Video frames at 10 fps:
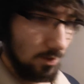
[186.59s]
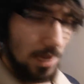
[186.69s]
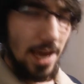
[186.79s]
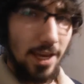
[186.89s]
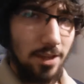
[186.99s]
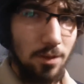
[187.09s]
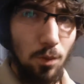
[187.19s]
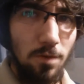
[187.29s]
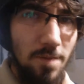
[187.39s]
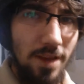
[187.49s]
taking the
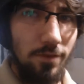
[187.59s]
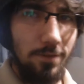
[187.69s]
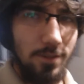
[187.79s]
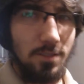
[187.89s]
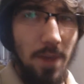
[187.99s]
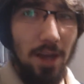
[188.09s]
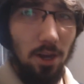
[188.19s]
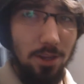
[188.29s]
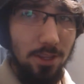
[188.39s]
Wolfman reference back, I